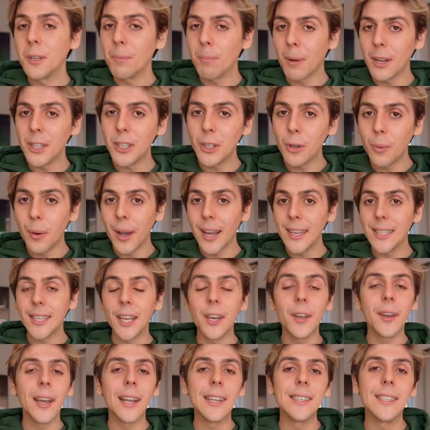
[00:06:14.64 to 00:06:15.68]
a bunch of ways that
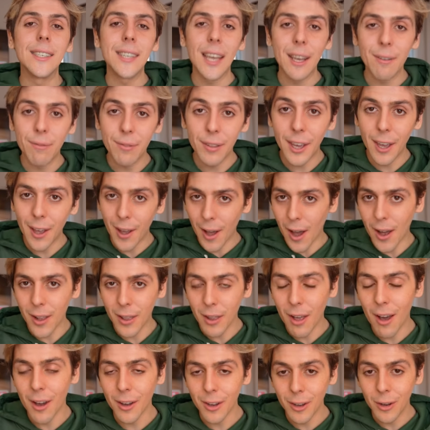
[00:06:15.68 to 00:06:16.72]
you can safely
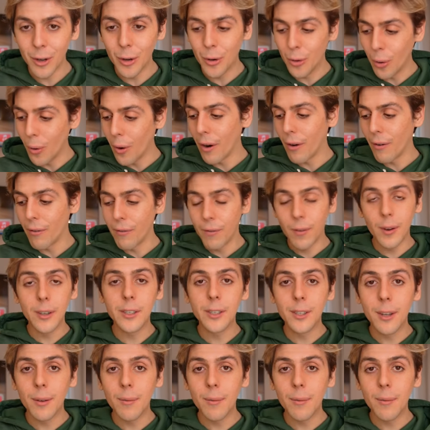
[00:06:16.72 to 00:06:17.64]
unlock your door. First